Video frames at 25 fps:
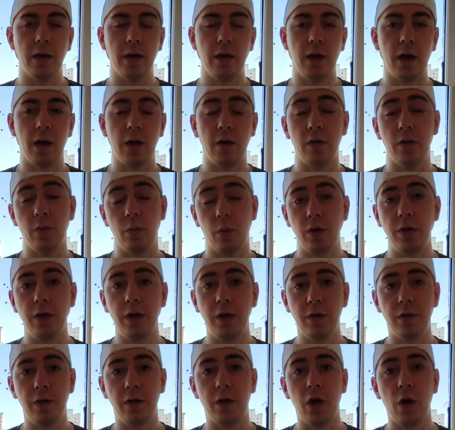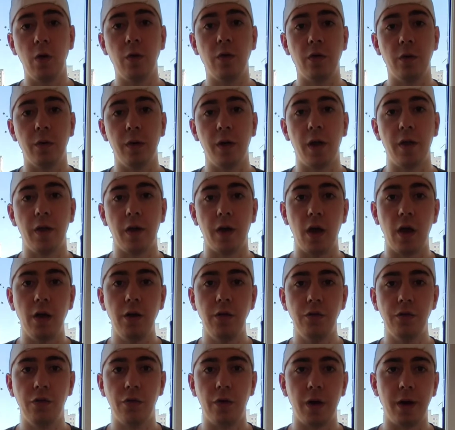wanting to go to another
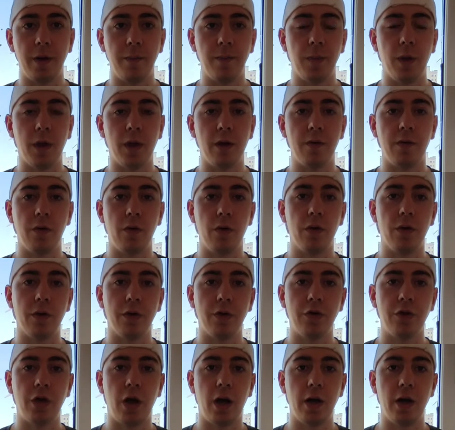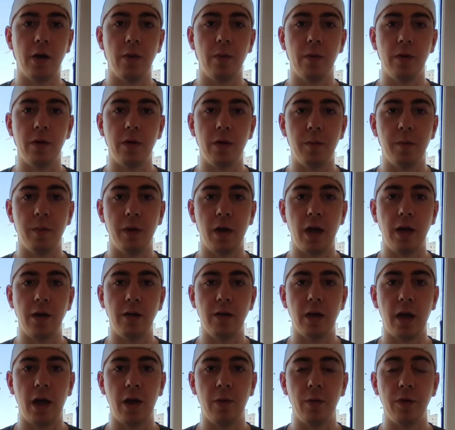country. And of course, China was the place
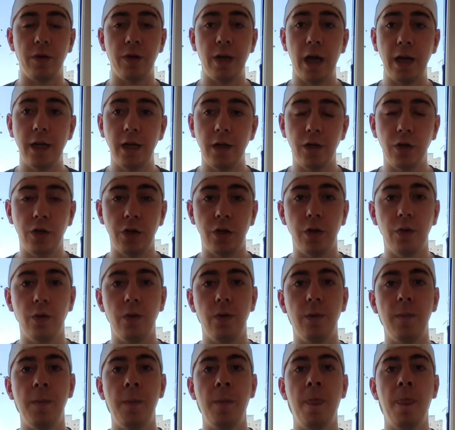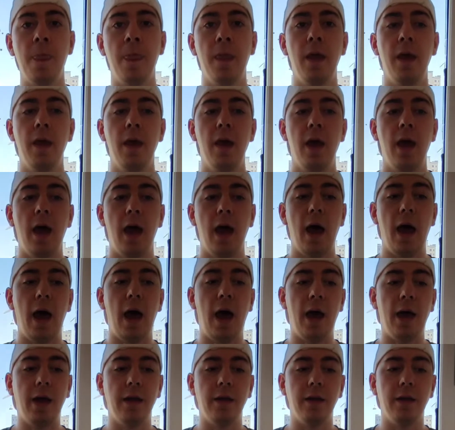that I was headed to.
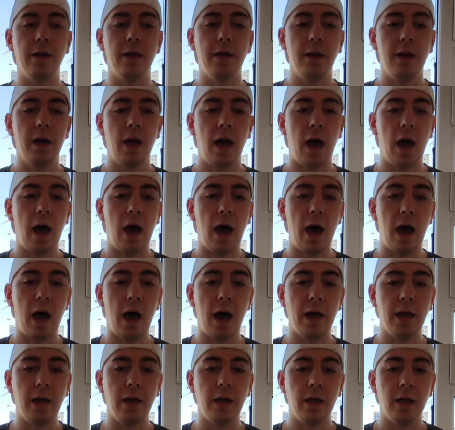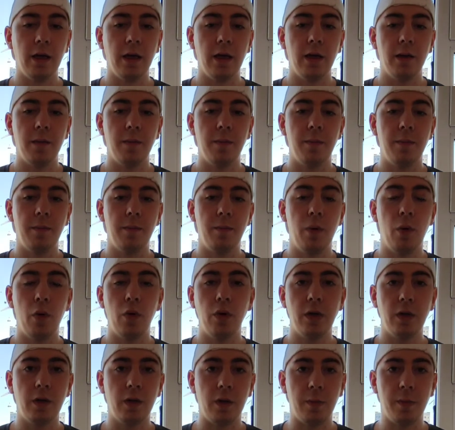And I
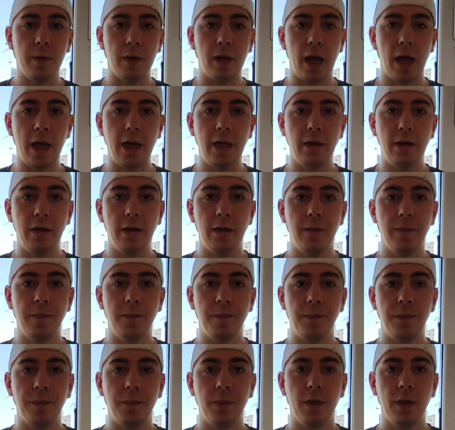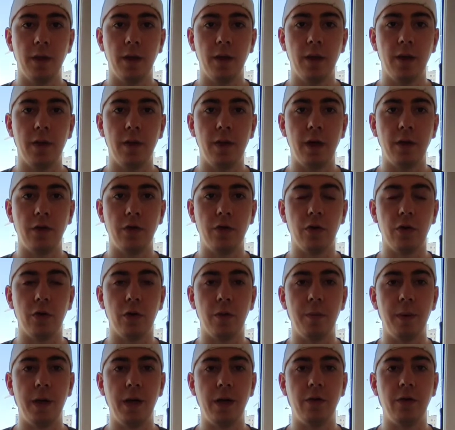boarded the plane that took
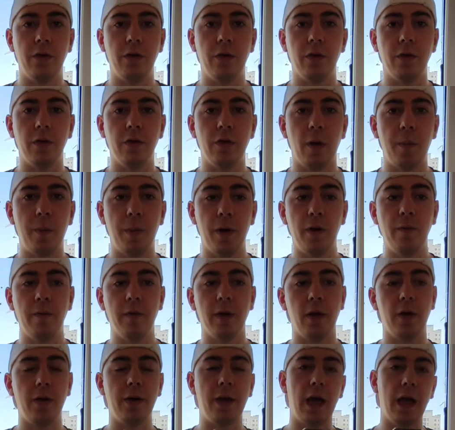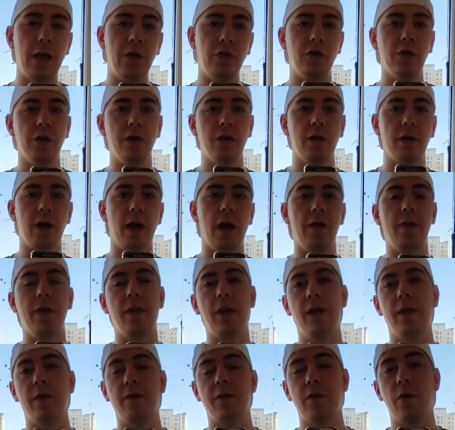me to the stopover location. And
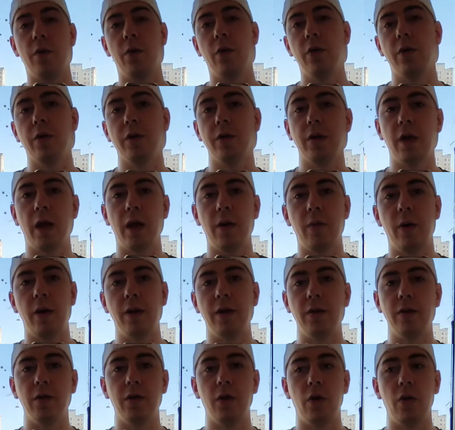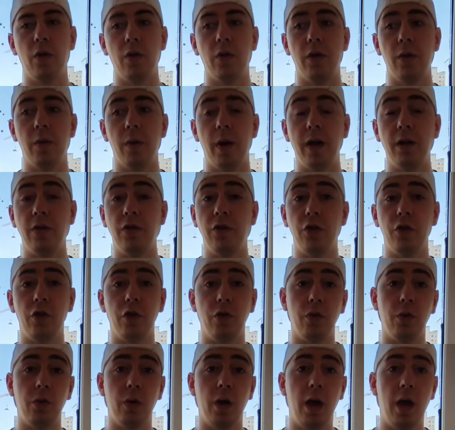then, of course, I went all the way
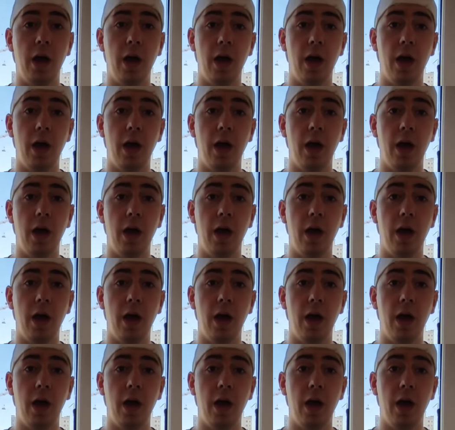to